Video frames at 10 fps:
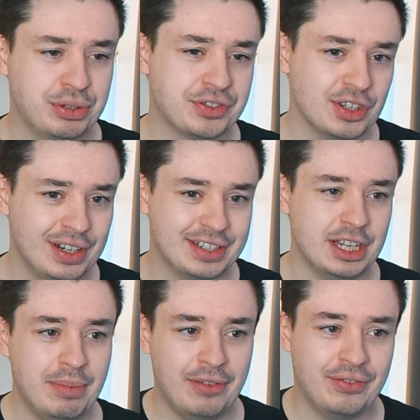We've certainly seen
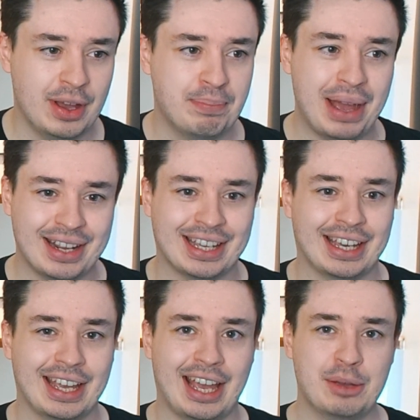him have uh, better
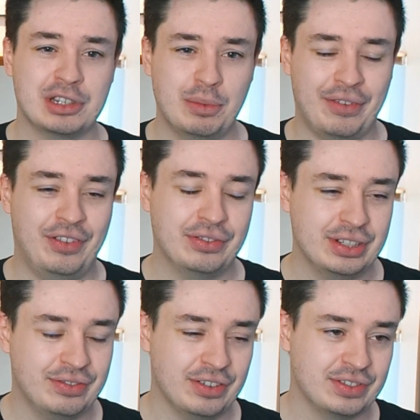kicking games. A little bit fifty
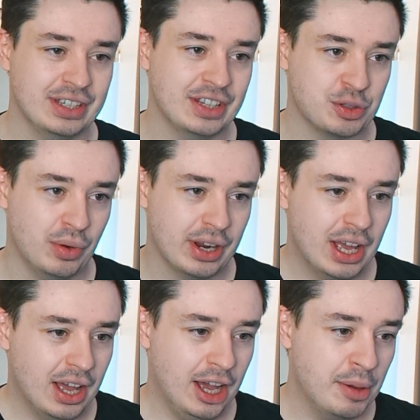fifty in this one.
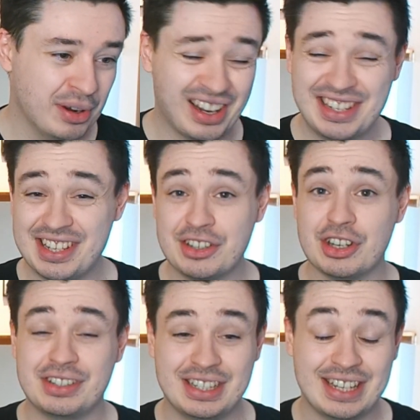Um, luckily,
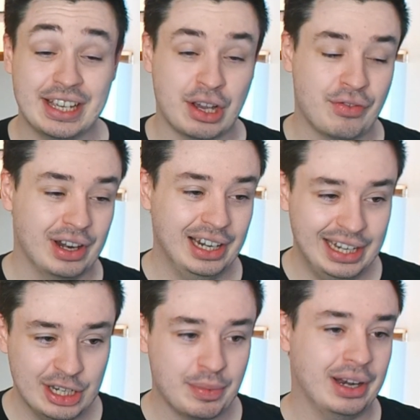Sanchez did take over a
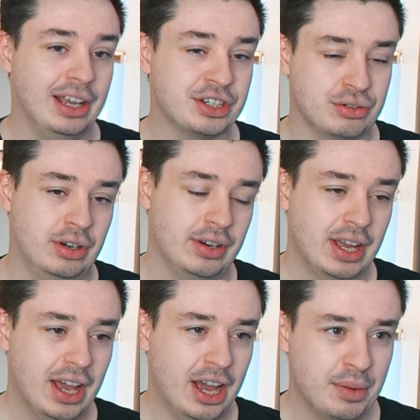little bit later on,
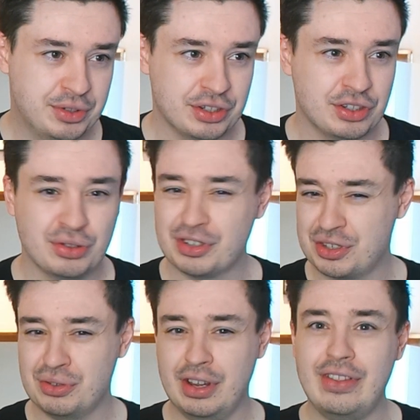um, just to sort of
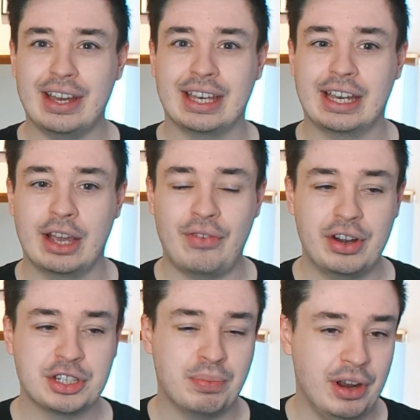sort out that kicking. Very
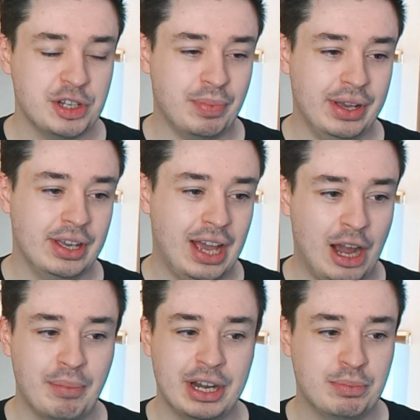surprised by uh,
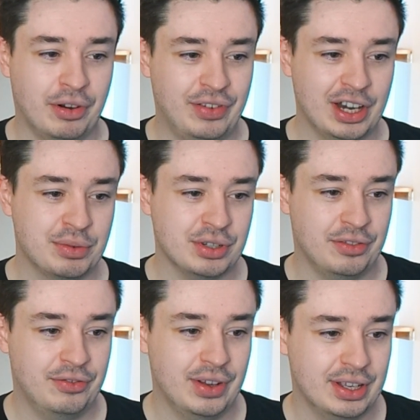how many Boffelli was
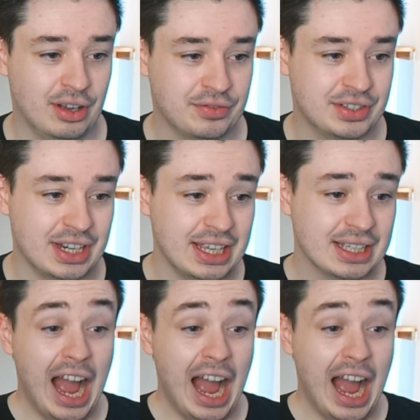off uh, off today.